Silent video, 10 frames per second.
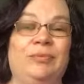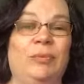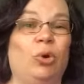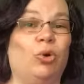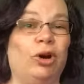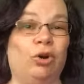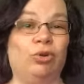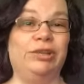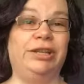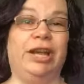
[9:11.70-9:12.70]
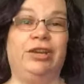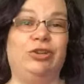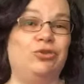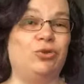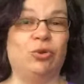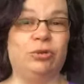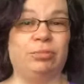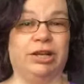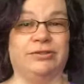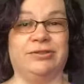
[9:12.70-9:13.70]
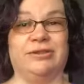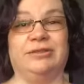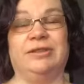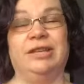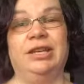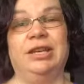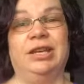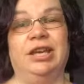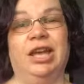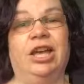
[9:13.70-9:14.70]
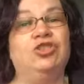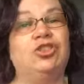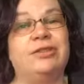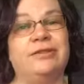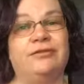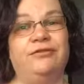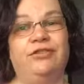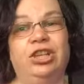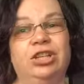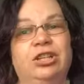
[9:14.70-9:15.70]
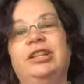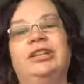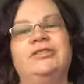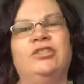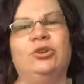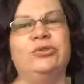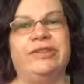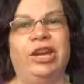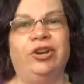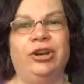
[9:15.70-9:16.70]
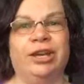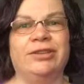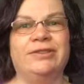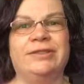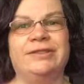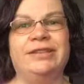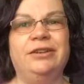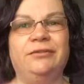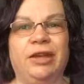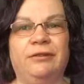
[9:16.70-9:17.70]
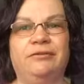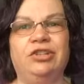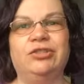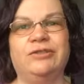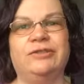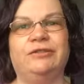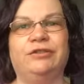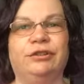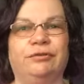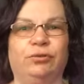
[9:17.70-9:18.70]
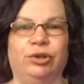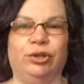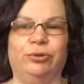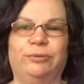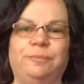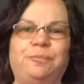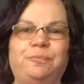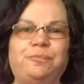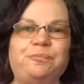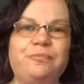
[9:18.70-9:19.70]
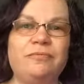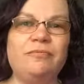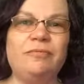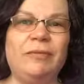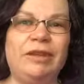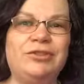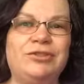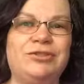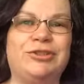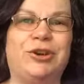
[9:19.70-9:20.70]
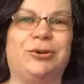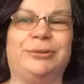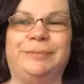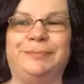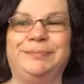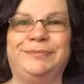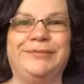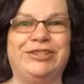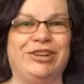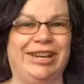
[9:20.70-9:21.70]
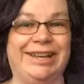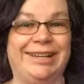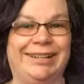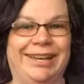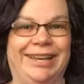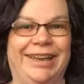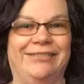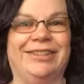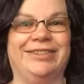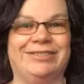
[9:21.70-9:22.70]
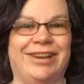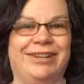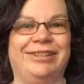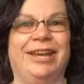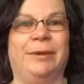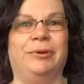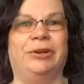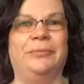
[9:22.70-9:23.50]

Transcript: or hold it at your solar plexus and just feel into those areas and see if that feels different for you. So, sorry, I kind of like having this on camera.